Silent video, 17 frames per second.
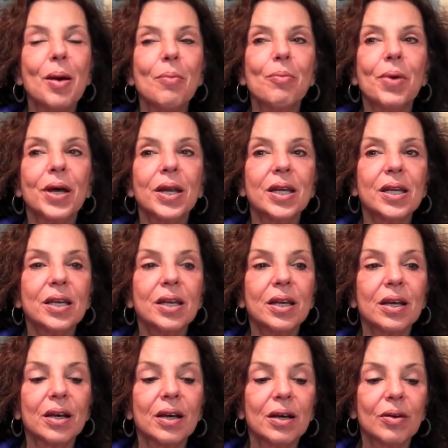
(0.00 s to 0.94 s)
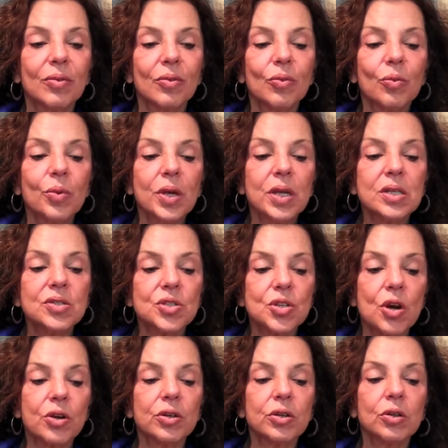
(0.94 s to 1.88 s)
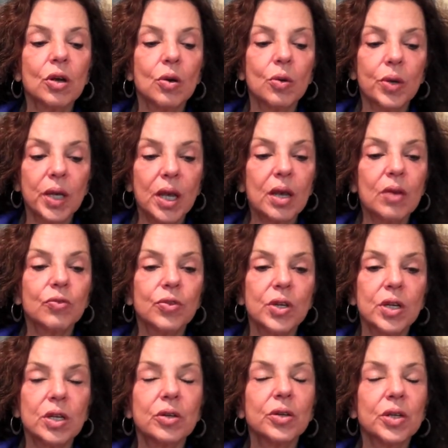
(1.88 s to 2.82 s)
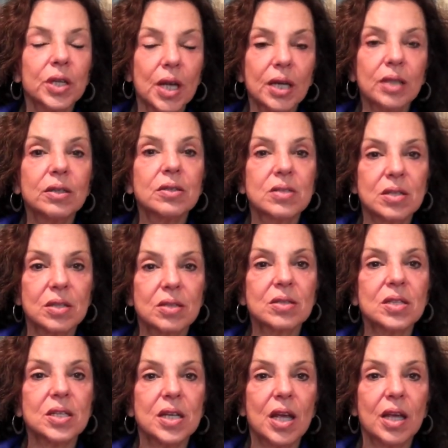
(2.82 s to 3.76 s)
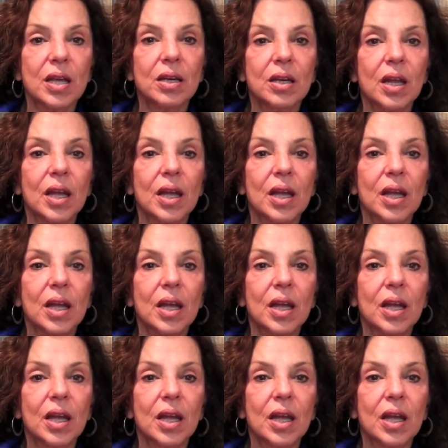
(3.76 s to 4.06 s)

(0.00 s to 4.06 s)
But we started going every year in 1968,